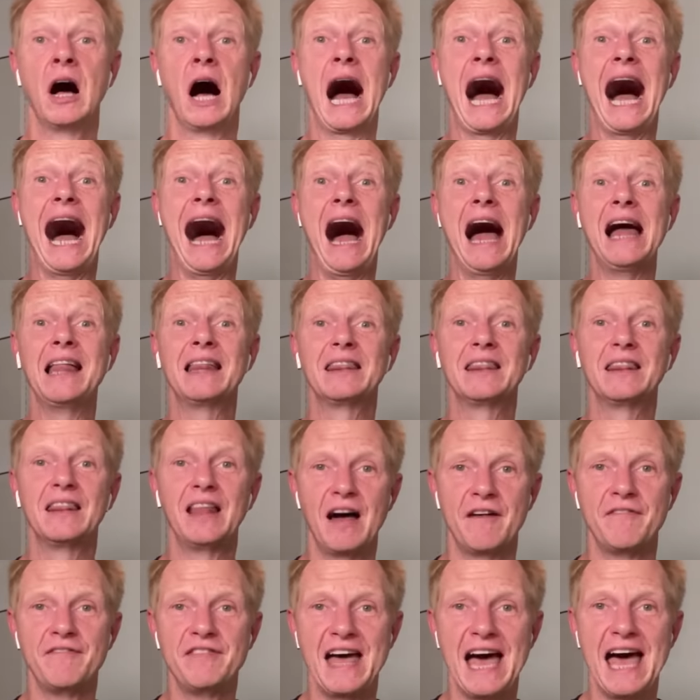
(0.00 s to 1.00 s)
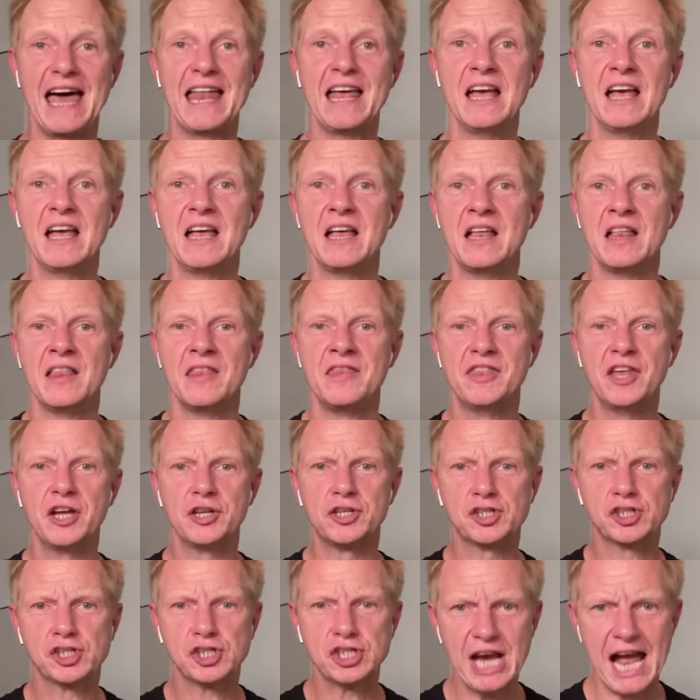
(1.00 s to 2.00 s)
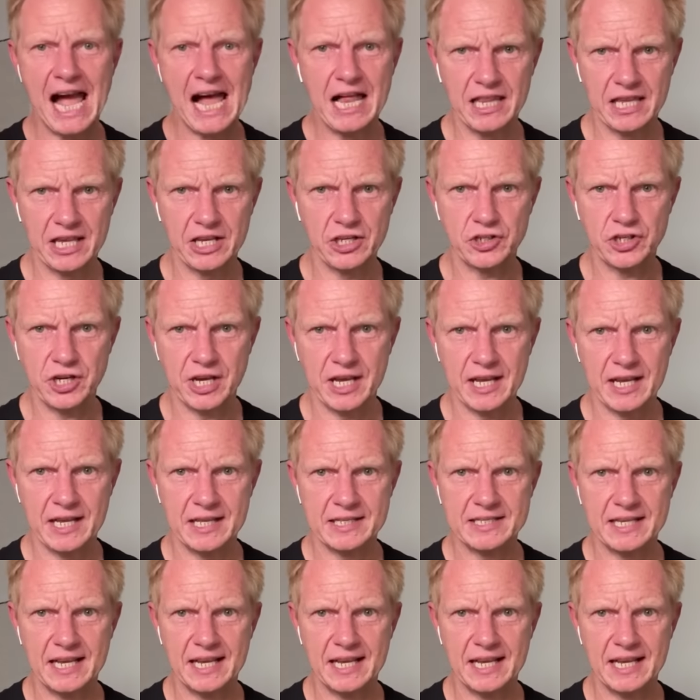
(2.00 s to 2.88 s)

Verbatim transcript: I love that. The challenge is,